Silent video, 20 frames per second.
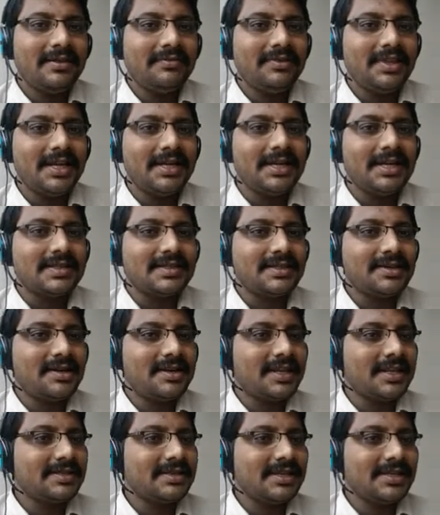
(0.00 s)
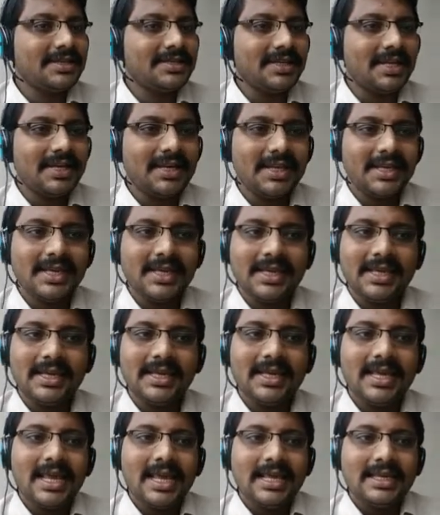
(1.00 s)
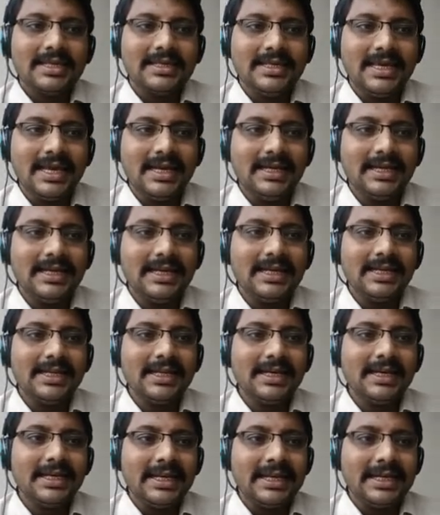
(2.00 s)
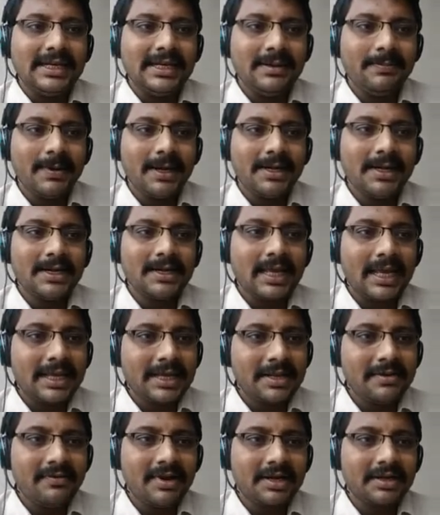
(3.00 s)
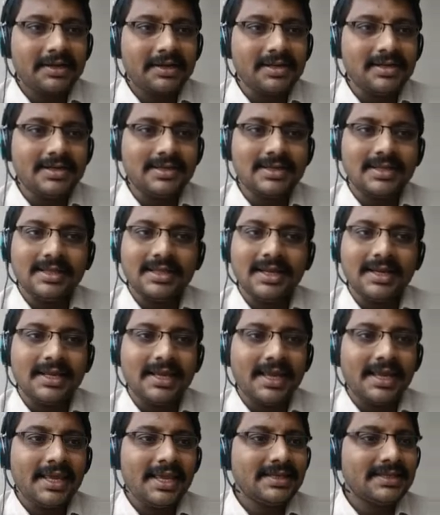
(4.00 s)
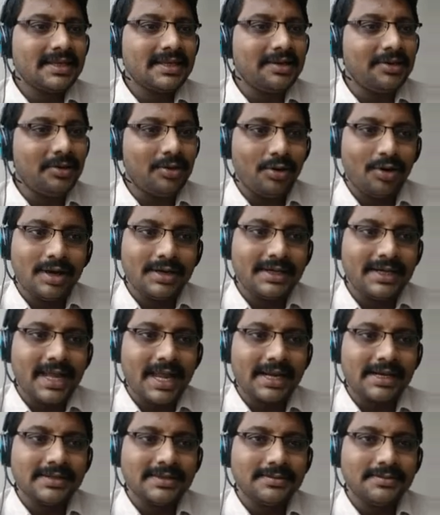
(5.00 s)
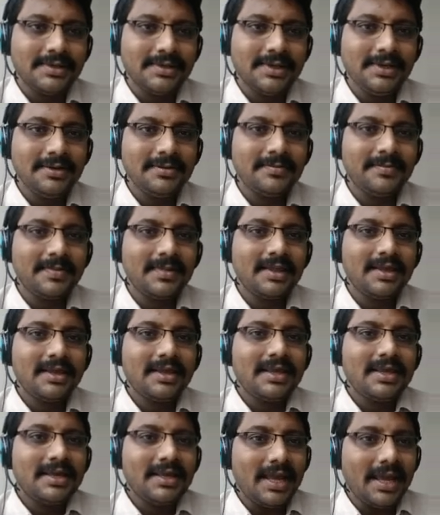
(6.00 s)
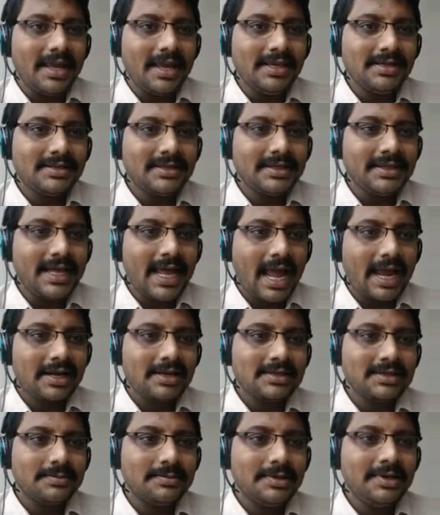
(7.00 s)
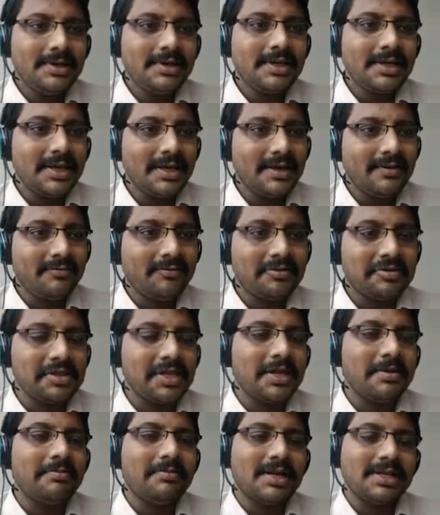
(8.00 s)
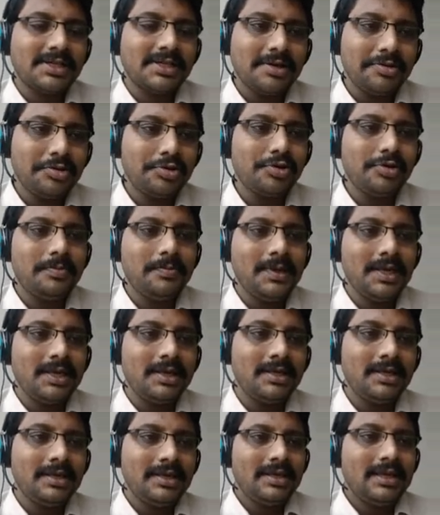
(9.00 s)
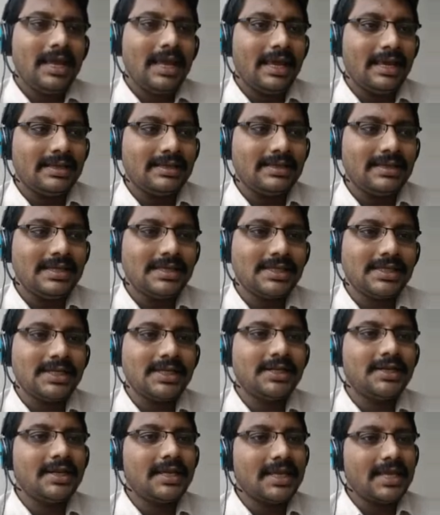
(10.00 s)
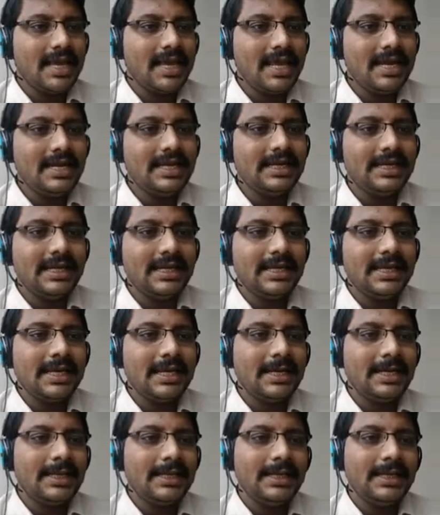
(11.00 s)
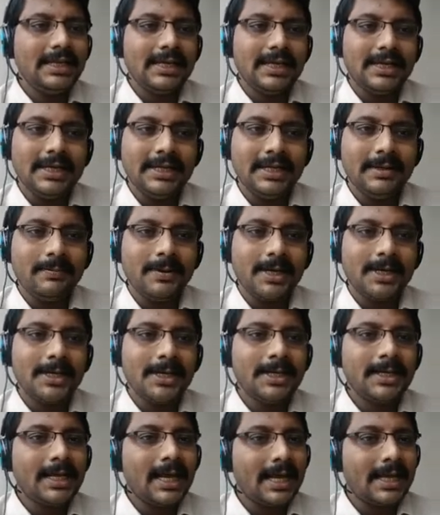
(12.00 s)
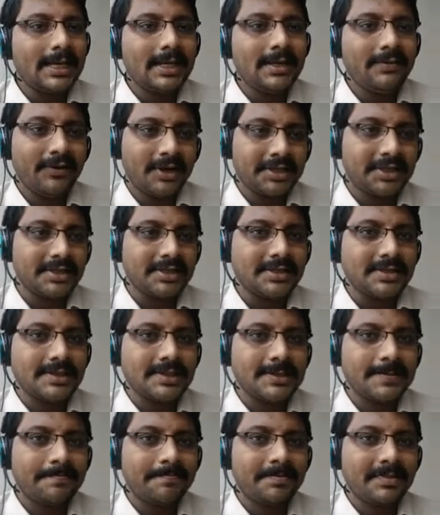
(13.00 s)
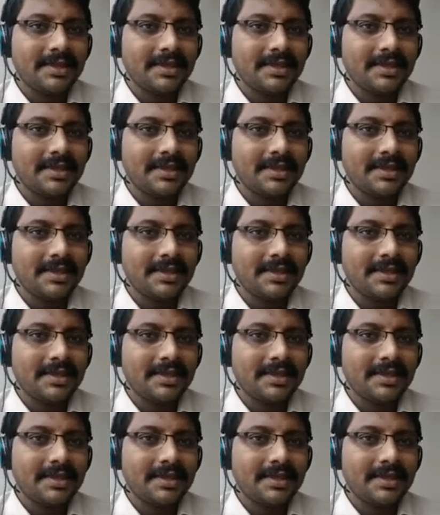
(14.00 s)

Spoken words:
if there does not exist any n linearly independent eigenvectors, then A is not diagonalizable. A is diagonalizable if there must and should be existed n linearly independent eigenvectors.